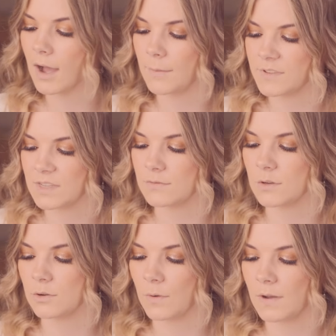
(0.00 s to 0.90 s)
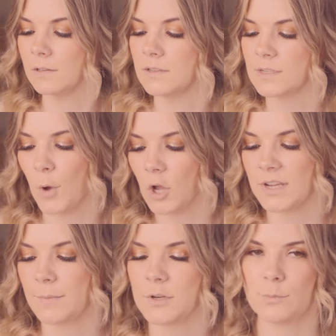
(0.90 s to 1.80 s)
This gives you a small
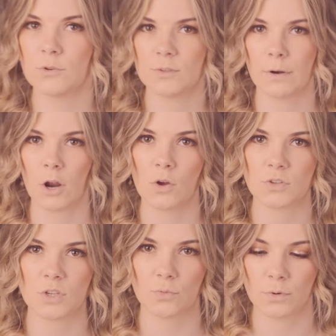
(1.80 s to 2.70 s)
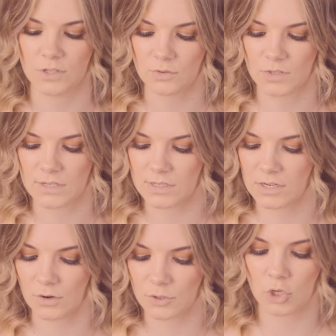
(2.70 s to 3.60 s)
damage boost, but it also reduces, you
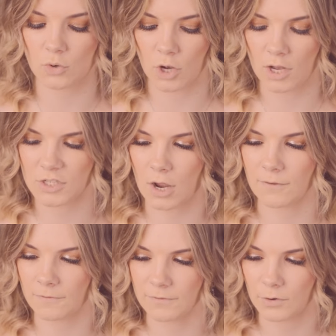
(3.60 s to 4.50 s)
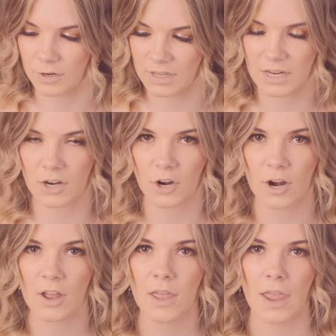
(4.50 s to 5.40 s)
know, 2 cost off of your
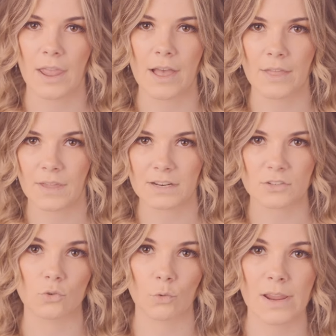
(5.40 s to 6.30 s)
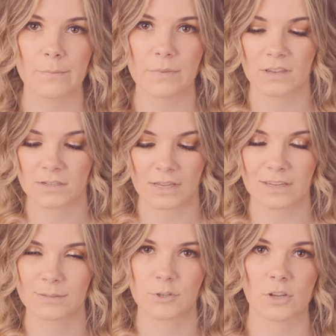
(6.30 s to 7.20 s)
gear, and that is great because, like,
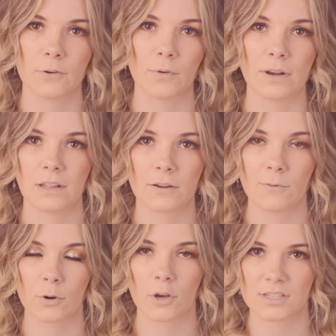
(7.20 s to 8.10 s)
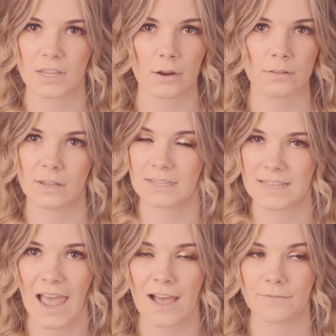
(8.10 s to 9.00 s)
especially if you're running like a 4 cost gear, then it's
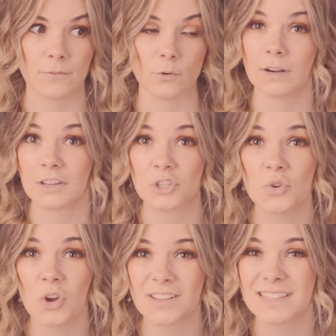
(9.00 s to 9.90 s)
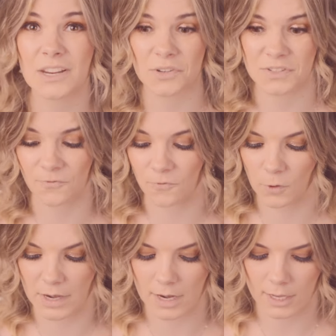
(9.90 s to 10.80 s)
half. If you're running a 2 cost gear, it's
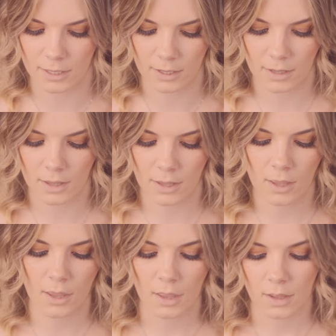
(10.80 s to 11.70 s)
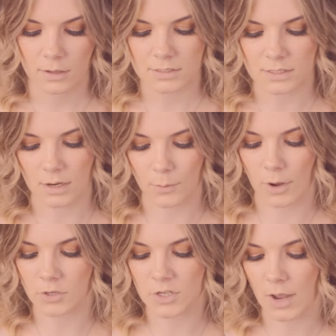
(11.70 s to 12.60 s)
free. See, we
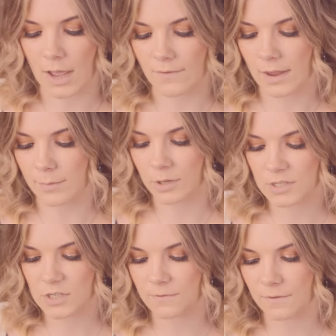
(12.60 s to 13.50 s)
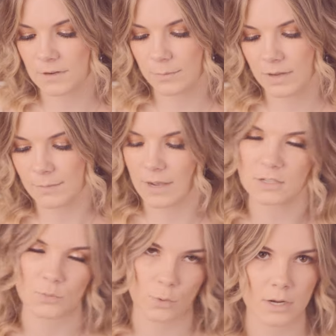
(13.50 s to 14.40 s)
also have a +250B,
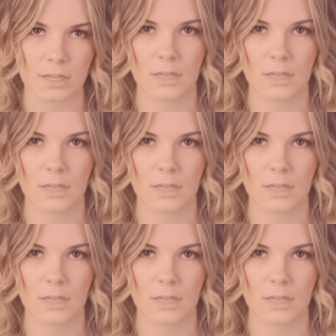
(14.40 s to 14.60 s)
-1